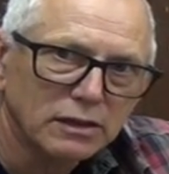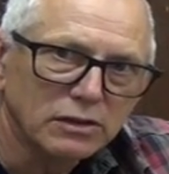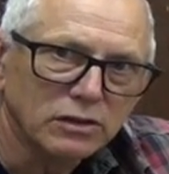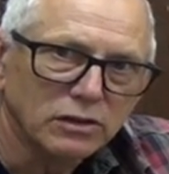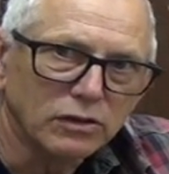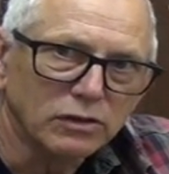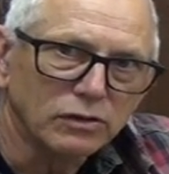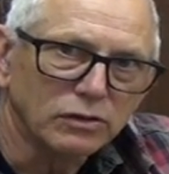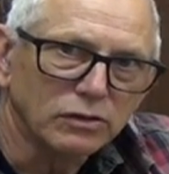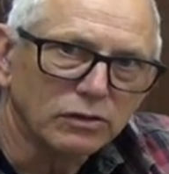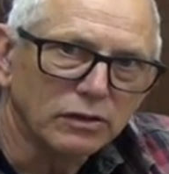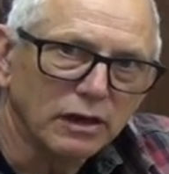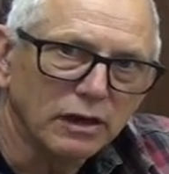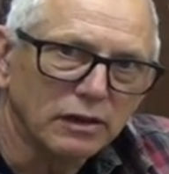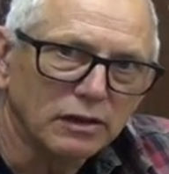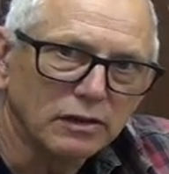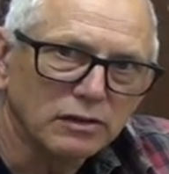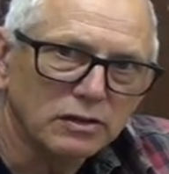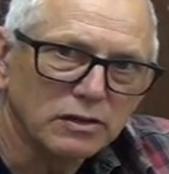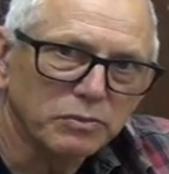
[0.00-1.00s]
so
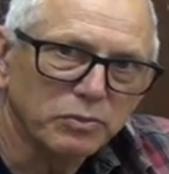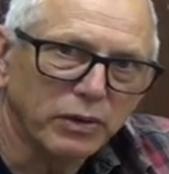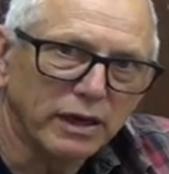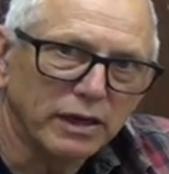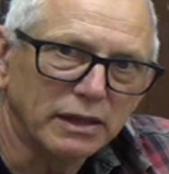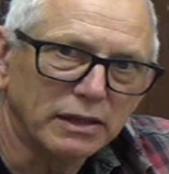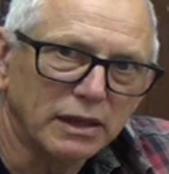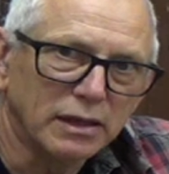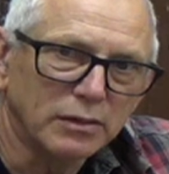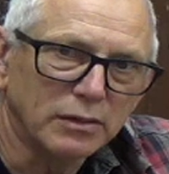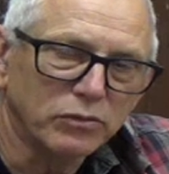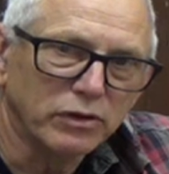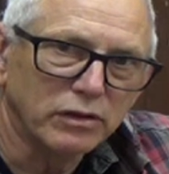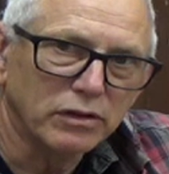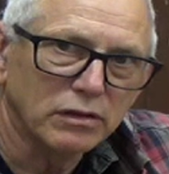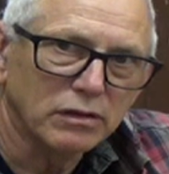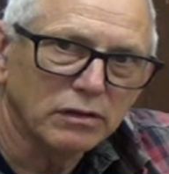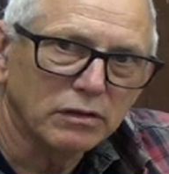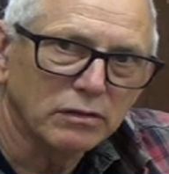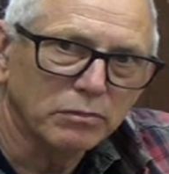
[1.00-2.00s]
I sprayed them
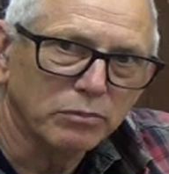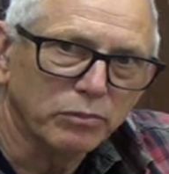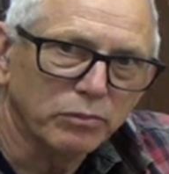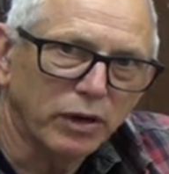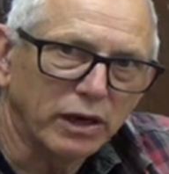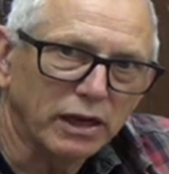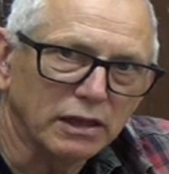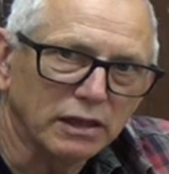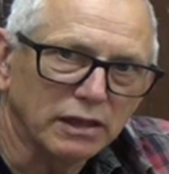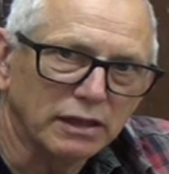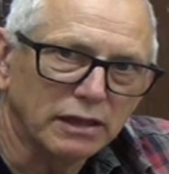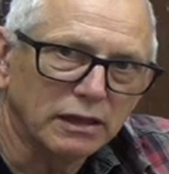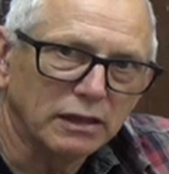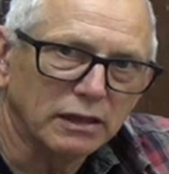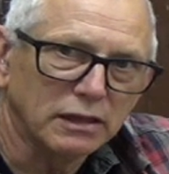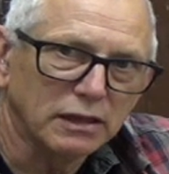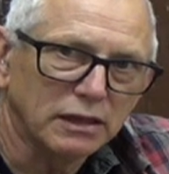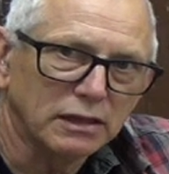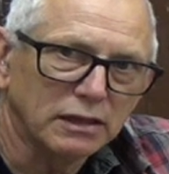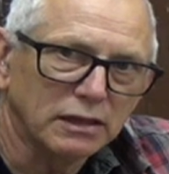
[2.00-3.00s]
with brake
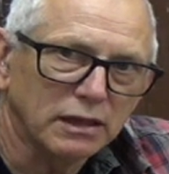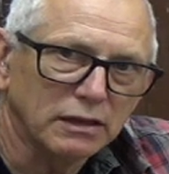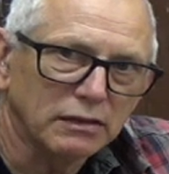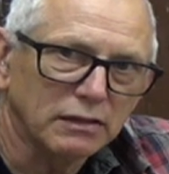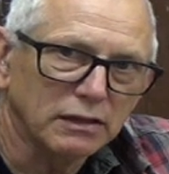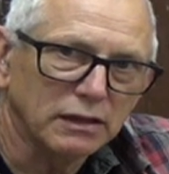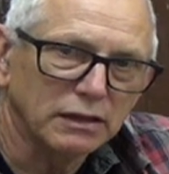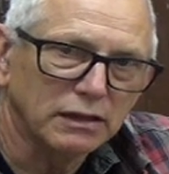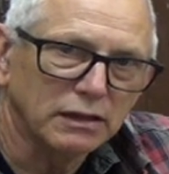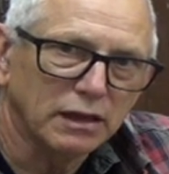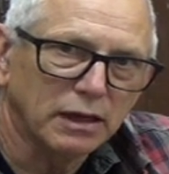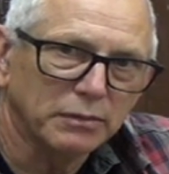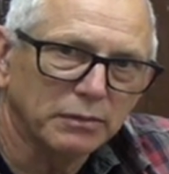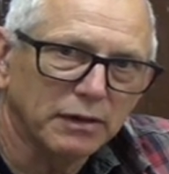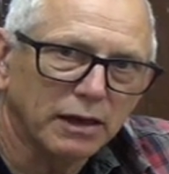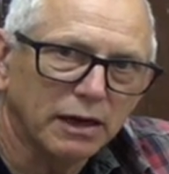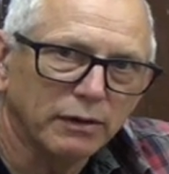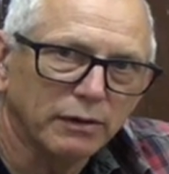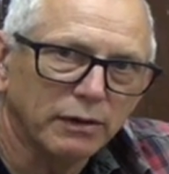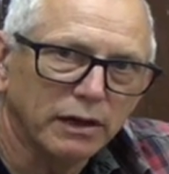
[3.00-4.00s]
clean, cleaned it up
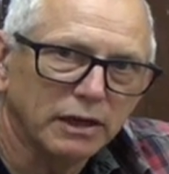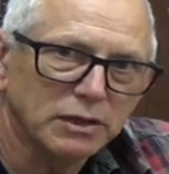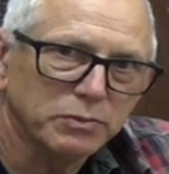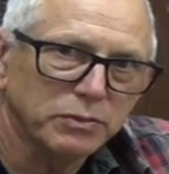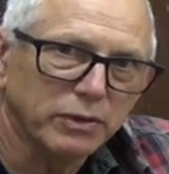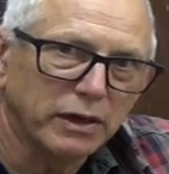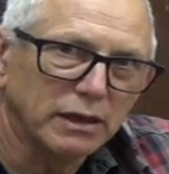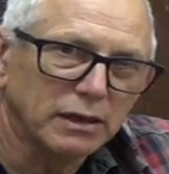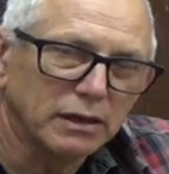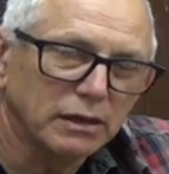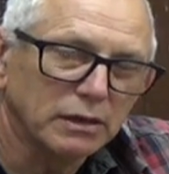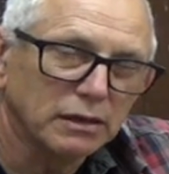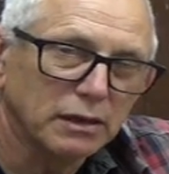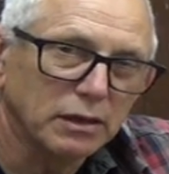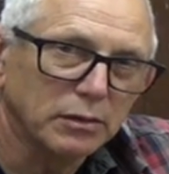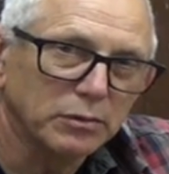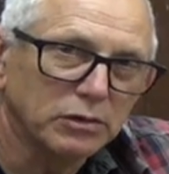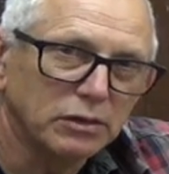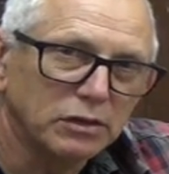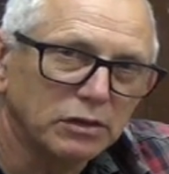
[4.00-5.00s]
that way, sprayed a little
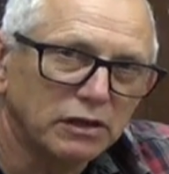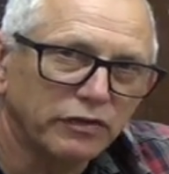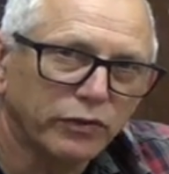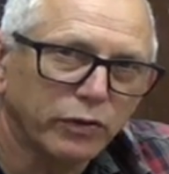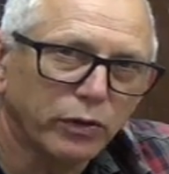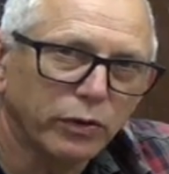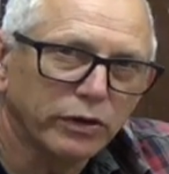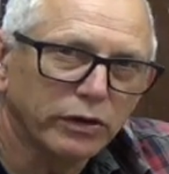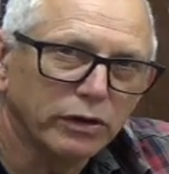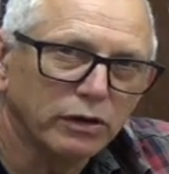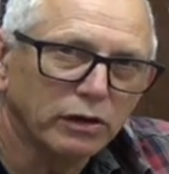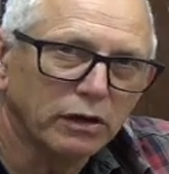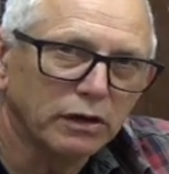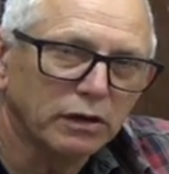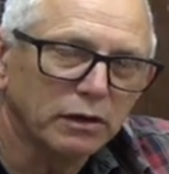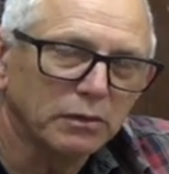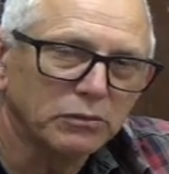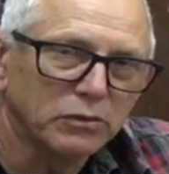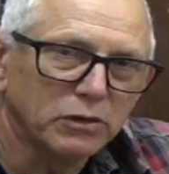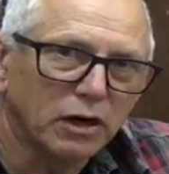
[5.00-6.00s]
WD-40
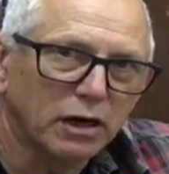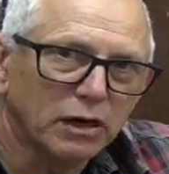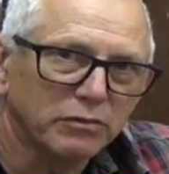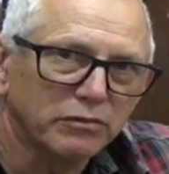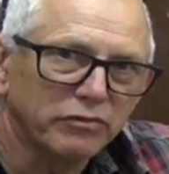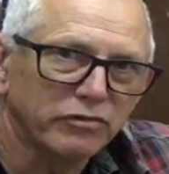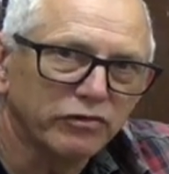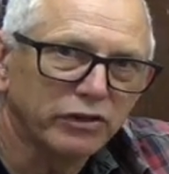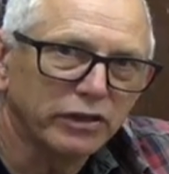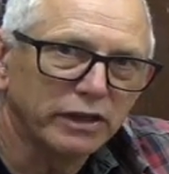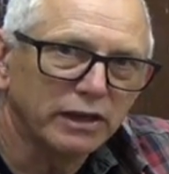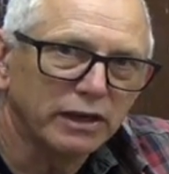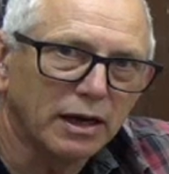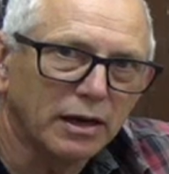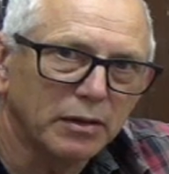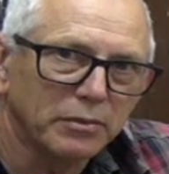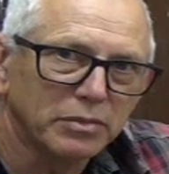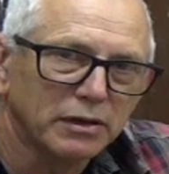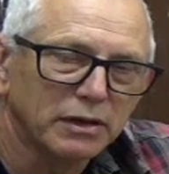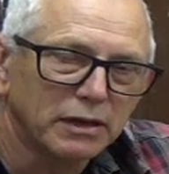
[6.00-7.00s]
on them, got them freed
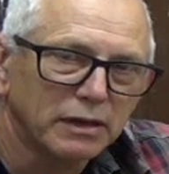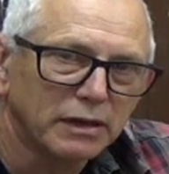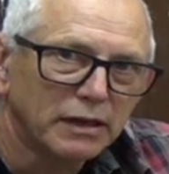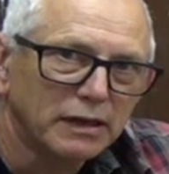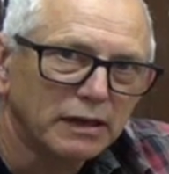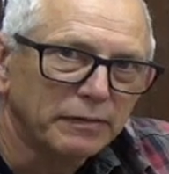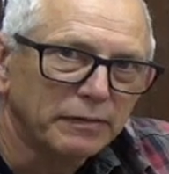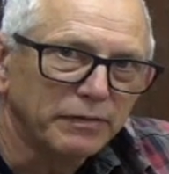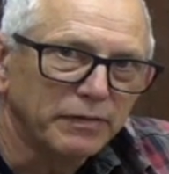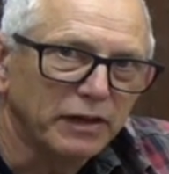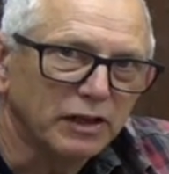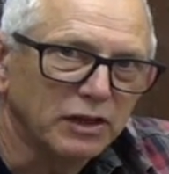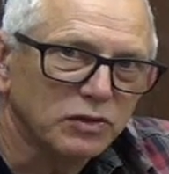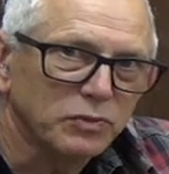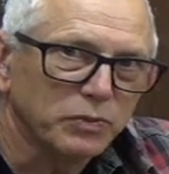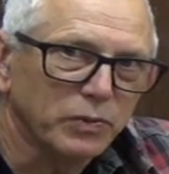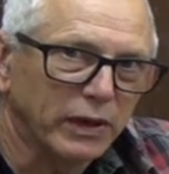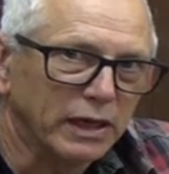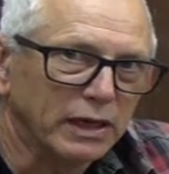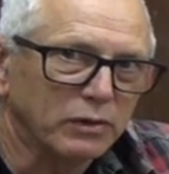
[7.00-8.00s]
up, then
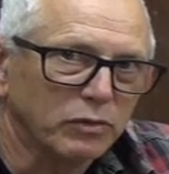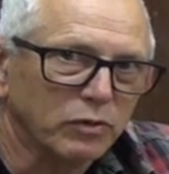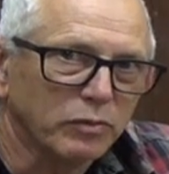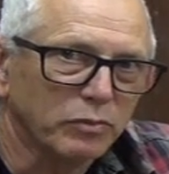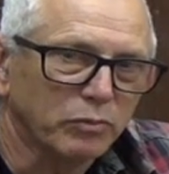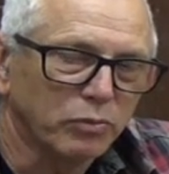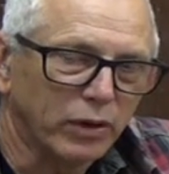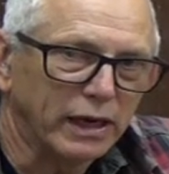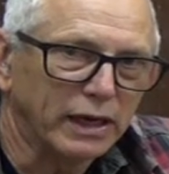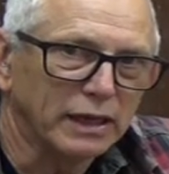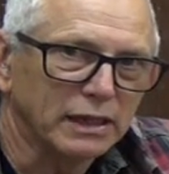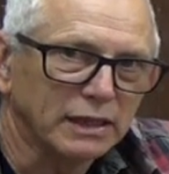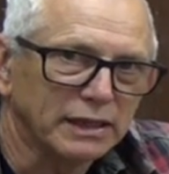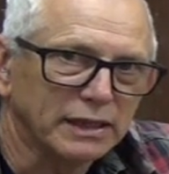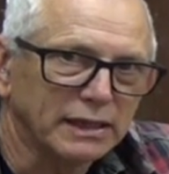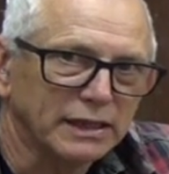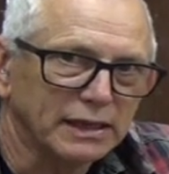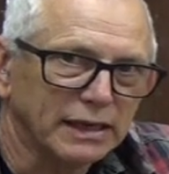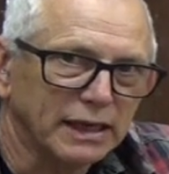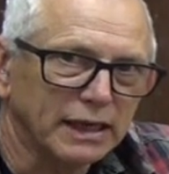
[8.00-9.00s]
sprayed it with brake
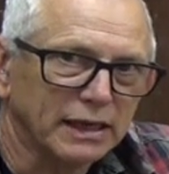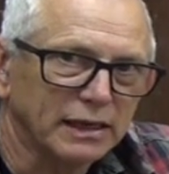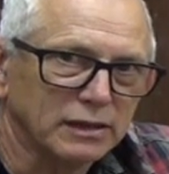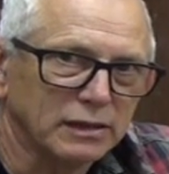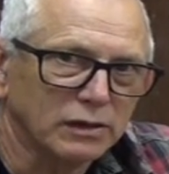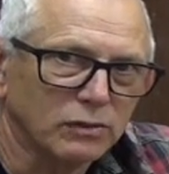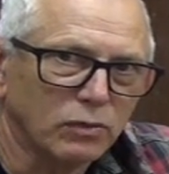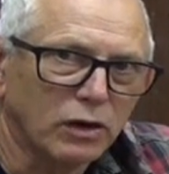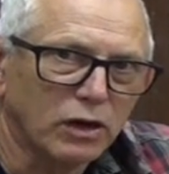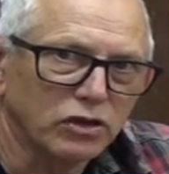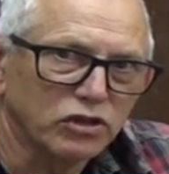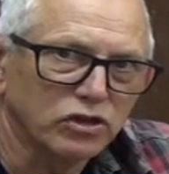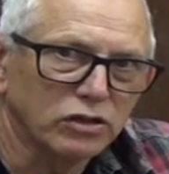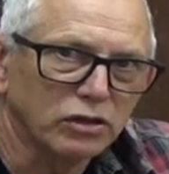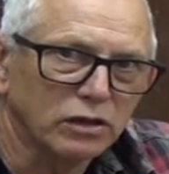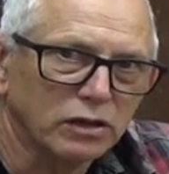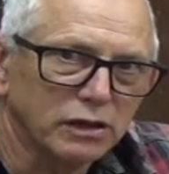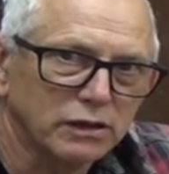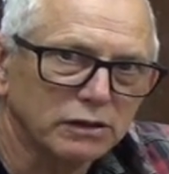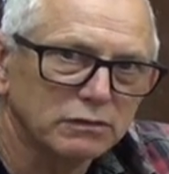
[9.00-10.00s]
clean again to wash it
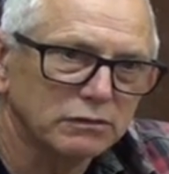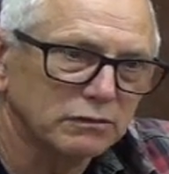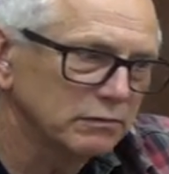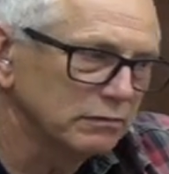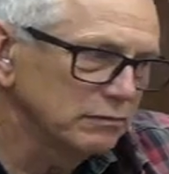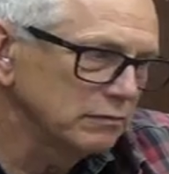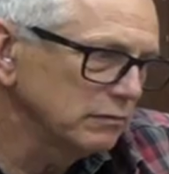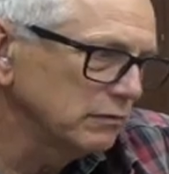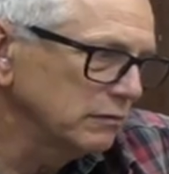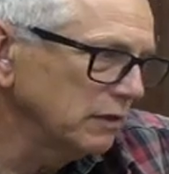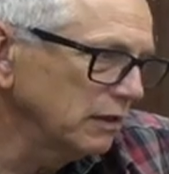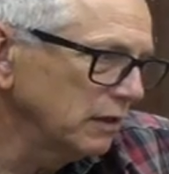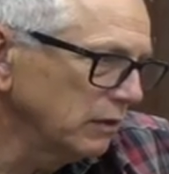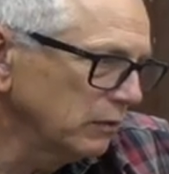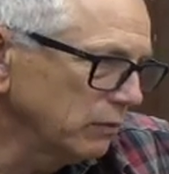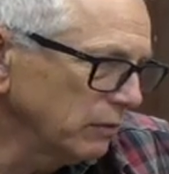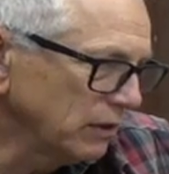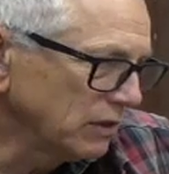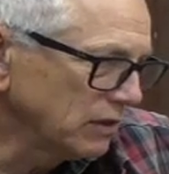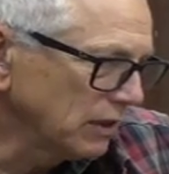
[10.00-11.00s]
all out,
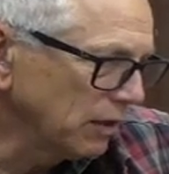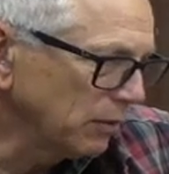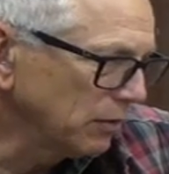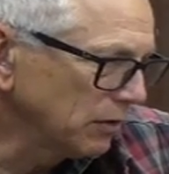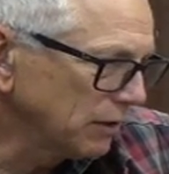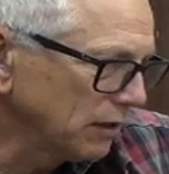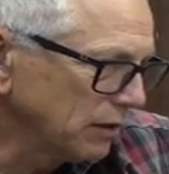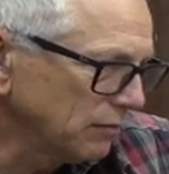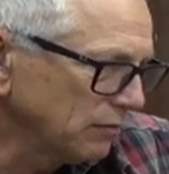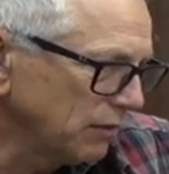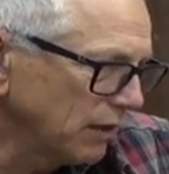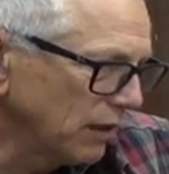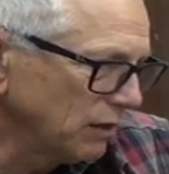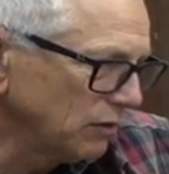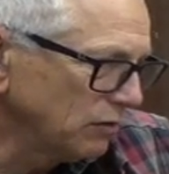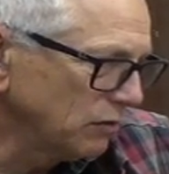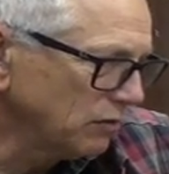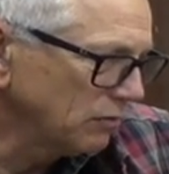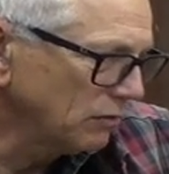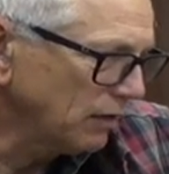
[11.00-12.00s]
reassembled it,
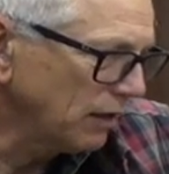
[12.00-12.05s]
and